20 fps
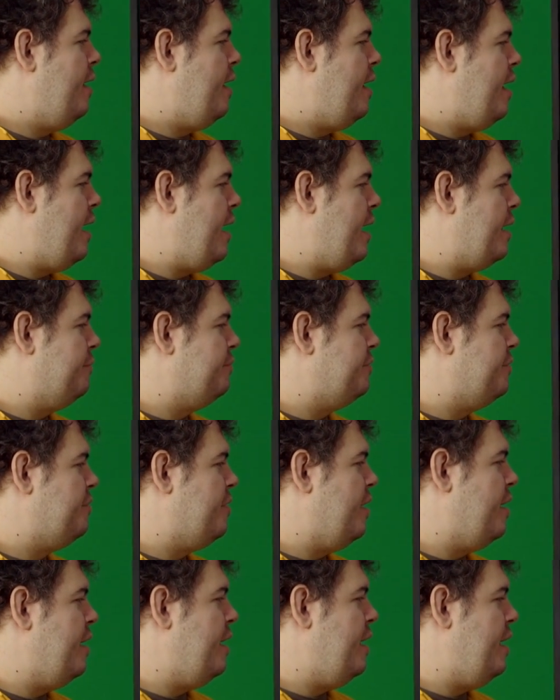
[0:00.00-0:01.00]
And I'm just
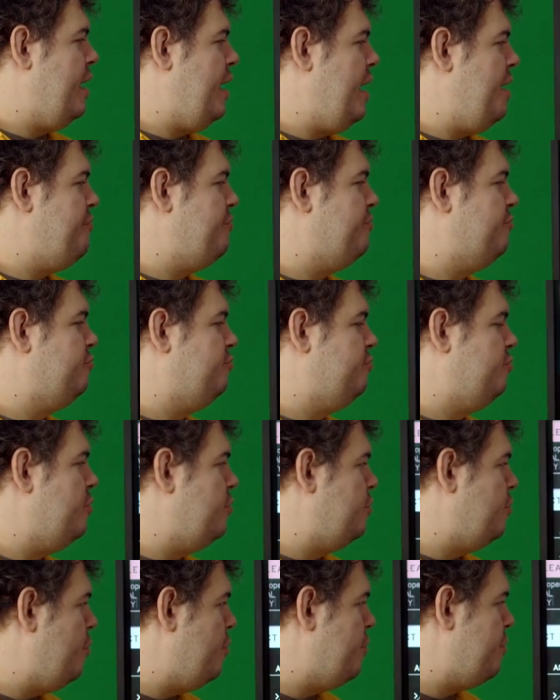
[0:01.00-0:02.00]
going, if the
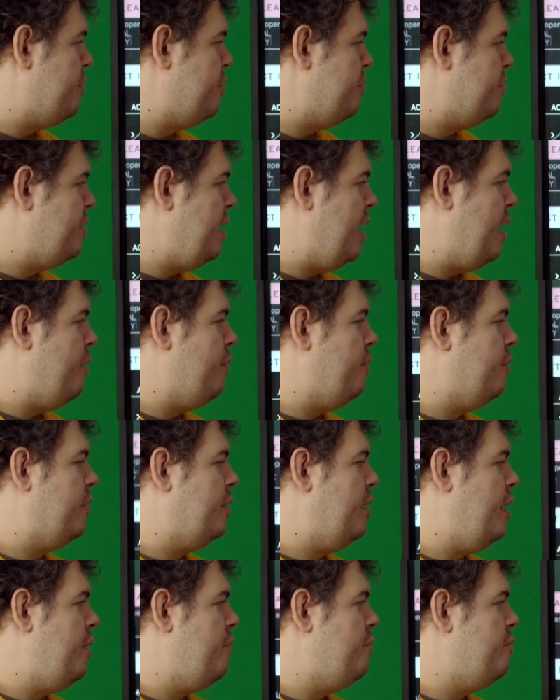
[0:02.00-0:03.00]
door is now
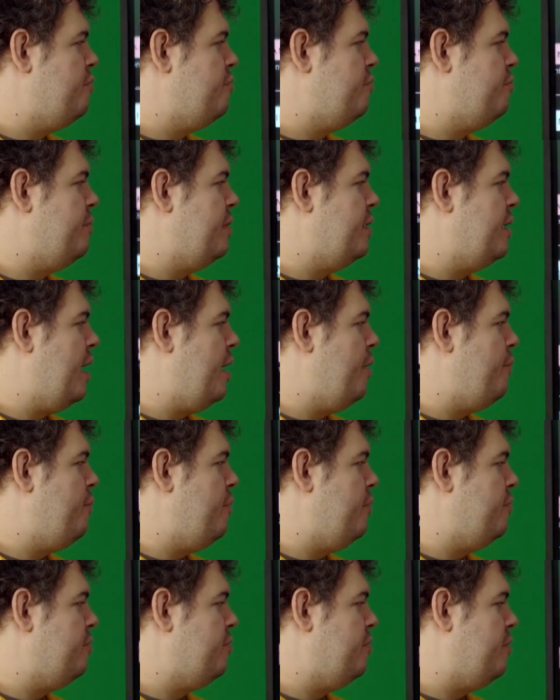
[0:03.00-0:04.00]
closed, we now
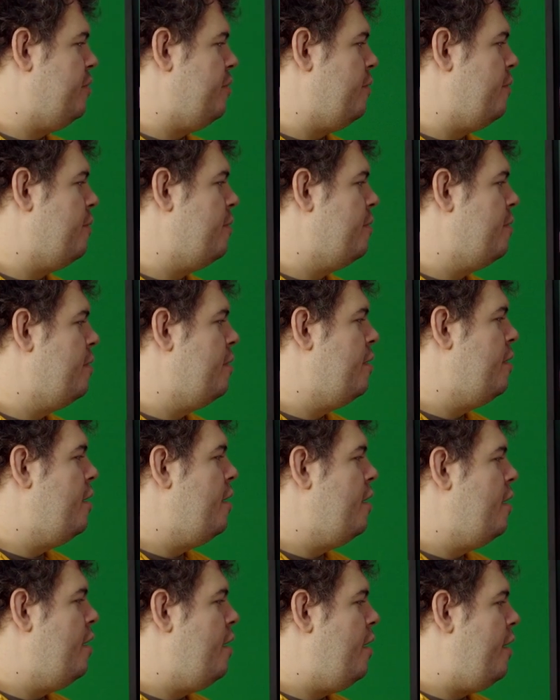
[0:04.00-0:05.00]
want to
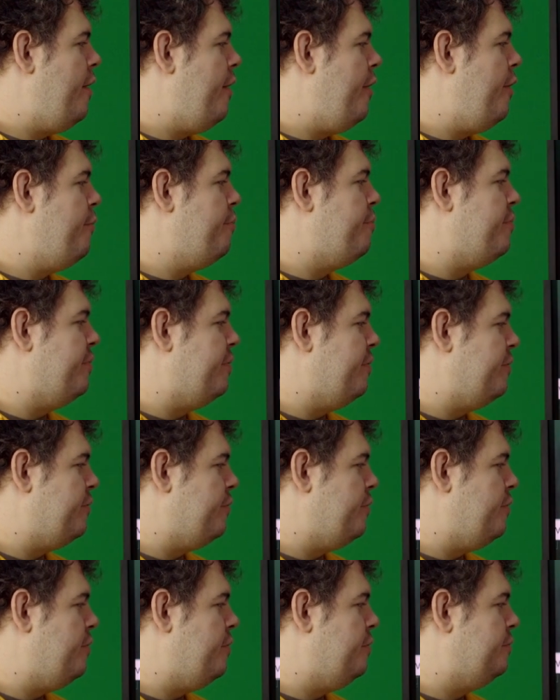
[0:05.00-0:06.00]
open the
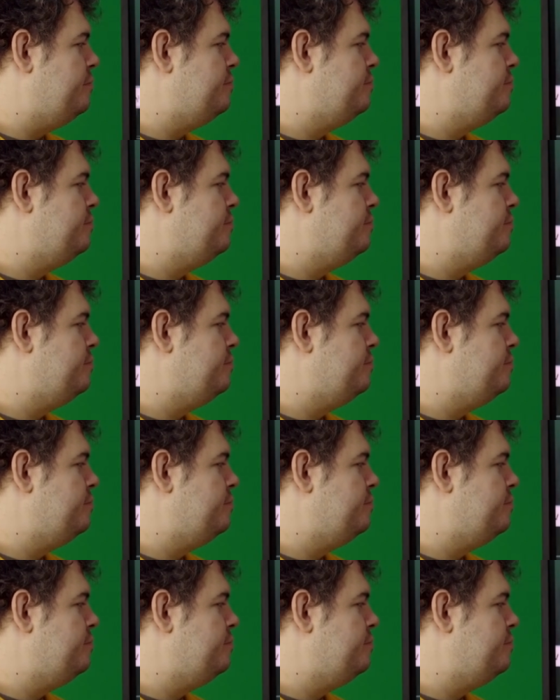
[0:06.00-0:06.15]
door.